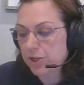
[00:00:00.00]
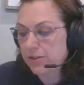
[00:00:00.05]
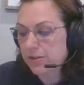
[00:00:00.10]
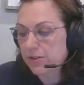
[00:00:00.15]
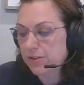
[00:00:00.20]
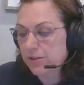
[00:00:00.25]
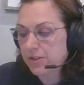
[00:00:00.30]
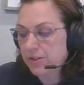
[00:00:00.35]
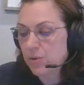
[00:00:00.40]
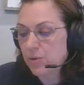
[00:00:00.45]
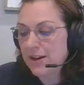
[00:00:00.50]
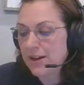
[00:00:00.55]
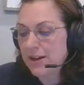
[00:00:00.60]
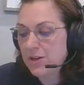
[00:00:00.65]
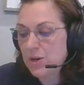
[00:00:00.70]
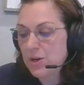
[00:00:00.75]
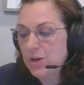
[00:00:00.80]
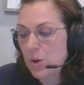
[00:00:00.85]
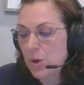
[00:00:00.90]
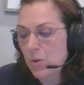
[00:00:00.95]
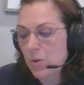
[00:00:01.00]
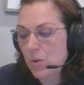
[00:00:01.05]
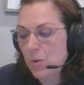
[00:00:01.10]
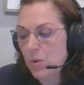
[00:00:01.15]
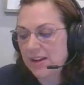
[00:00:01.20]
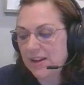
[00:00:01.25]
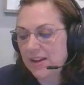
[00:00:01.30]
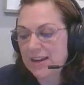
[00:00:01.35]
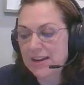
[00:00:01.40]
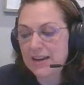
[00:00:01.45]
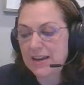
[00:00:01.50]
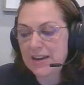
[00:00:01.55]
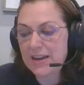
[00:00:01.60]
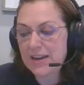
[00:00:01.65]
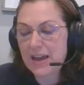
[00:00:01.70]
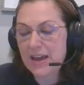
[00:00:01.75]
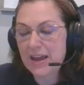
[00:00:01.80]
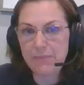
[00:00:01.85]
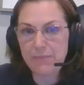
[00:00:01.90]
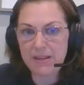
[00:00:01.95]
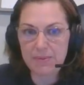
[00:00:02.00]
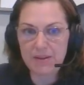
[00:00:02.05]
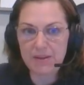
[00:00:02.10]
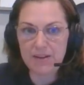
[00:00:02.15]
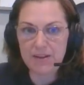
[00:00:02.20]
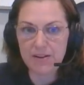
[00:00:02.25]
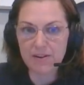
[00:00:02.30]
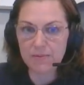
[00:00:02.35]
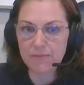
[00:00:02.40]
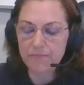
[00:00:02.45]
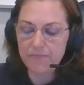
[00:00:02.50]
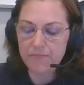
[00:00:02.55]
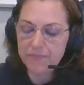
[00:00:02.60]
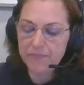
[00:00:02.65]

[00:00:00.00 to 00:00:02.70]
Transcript: So I know it cannot be up here.